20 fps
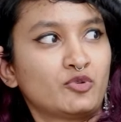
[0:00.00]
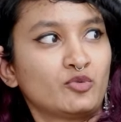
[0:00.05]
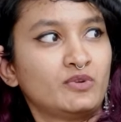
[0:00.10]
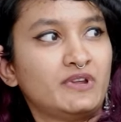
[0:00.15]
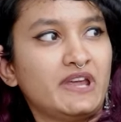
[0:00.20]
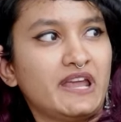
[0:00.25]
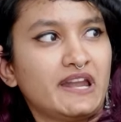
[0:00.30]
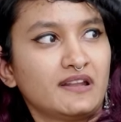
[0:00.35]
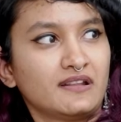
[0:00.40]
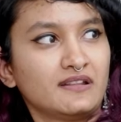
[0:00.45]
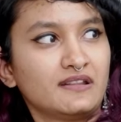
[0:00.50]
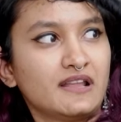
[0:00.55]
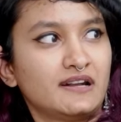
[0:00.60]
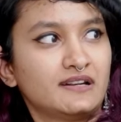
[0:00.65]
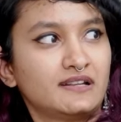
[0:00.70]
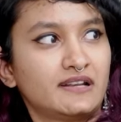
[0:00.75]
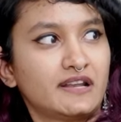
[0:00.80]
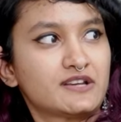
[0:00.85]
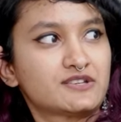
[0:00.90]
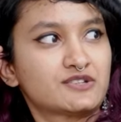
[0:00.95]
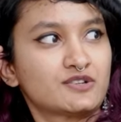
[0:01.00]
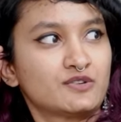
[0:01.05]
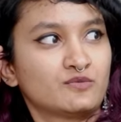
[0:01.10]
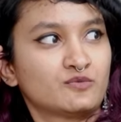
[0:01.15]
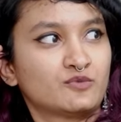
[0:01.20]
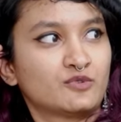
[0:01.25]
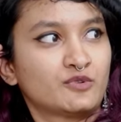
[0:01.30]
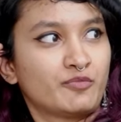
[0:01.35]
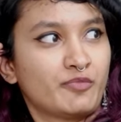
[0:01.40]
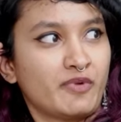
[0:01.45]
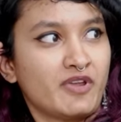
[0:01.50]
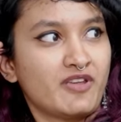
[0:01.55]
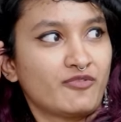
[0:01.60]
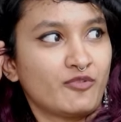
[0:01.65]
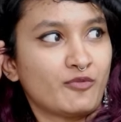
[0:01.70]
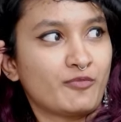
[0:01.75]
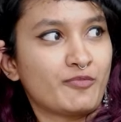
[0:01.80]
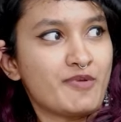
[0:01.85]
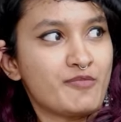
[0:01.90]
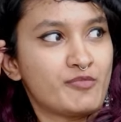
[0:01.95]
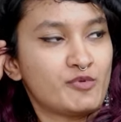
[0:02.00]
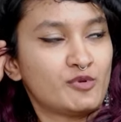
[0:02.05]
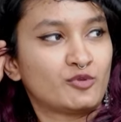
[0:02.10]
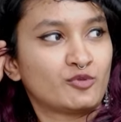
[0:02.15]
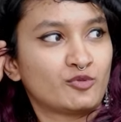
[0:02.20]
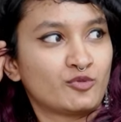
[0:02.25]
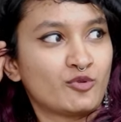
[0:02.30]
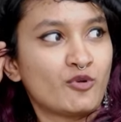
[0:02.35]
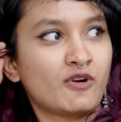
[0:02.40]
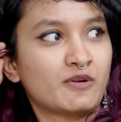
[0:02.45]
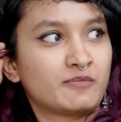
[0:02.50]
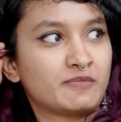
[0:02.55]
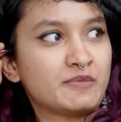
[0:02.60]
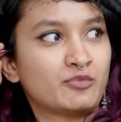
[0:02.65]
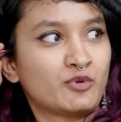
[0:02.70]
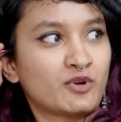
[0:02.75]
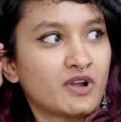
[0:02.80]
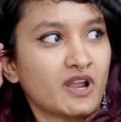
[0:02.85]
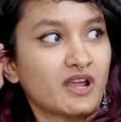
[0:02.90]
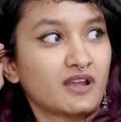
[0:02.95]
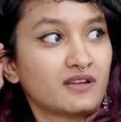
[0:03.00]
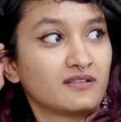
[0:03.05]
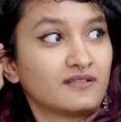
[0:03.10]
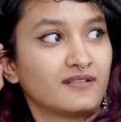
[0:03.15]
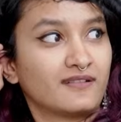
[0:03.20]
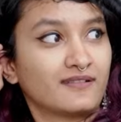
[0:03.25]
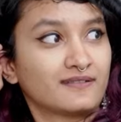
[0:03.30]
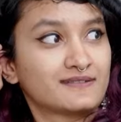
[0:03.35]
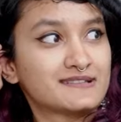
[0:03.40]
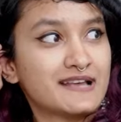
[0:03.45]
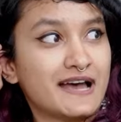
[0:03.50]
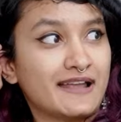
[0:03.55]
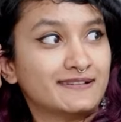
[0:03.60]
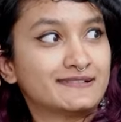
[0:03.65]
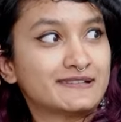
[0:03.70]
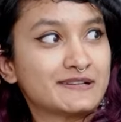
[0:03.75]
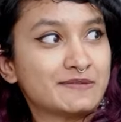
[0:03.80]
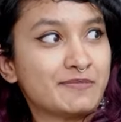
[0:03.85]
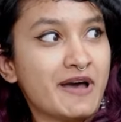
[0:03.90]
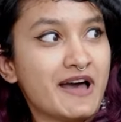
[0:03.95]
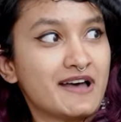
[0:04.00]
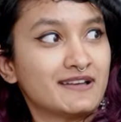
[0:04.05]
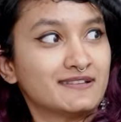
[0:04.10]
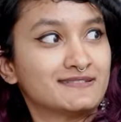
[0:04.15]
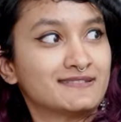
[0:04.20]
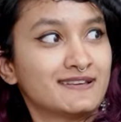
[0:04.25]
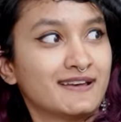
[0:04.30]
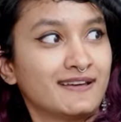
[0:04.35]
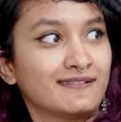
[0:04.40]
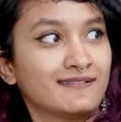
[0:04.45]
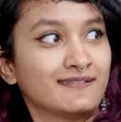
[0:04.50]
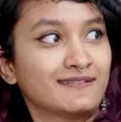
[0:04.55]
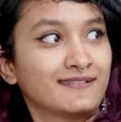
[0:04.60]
to get in that direction would be for people to not be putting sanitary pads and